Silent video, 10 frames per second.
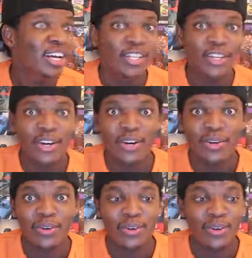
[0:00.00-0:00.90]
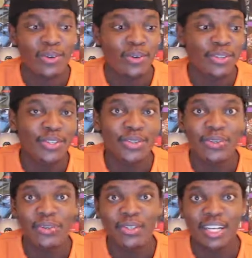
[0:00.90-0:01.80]
yo, who
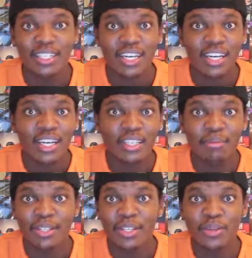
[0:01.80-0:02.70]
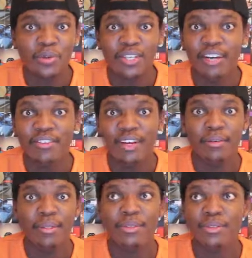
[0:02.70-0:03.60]
knew that something you were never
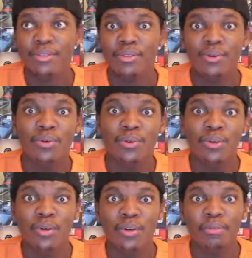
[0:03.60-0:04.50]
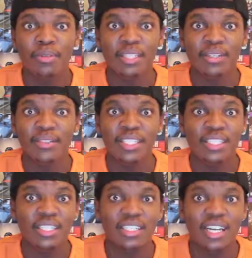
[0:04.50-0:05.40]
able to do would be the
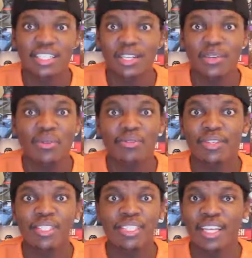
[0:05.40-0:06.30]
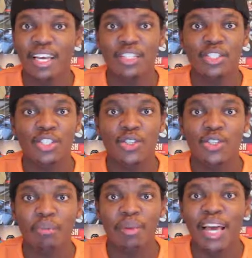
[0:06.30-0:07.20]
reason, like, the universe is against you,
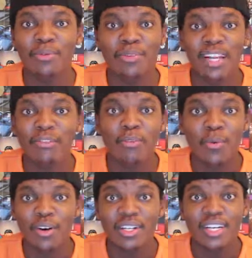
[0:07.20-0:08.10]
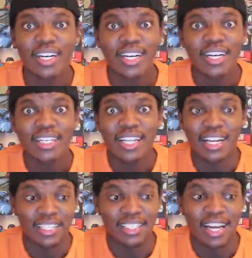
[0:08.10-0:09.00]
your plan will never work.
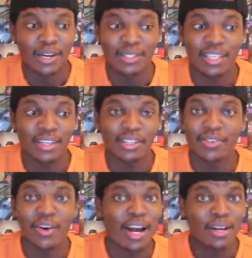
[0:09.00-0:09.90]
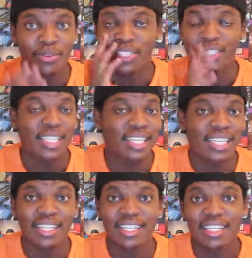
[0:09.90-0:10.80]
Then Thanos turns around with a
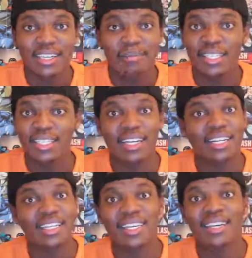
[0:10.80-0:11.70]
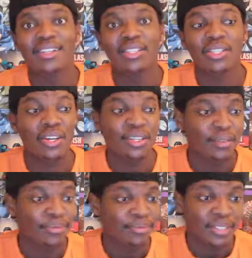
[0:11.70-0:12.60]
tear, basically kills her.
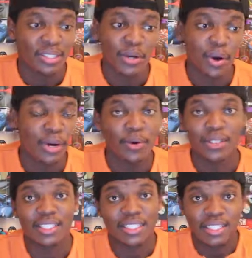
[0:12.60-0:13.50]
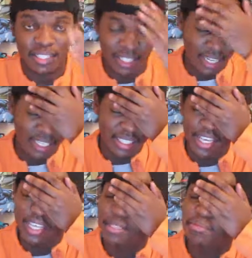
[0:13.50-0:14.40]
Yo, that was just an
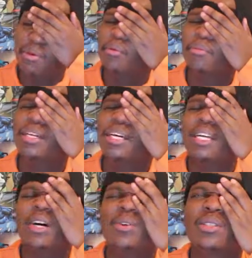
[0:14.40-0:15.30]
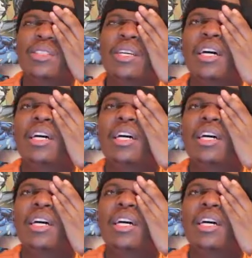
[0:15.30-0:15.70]
intense moment. That was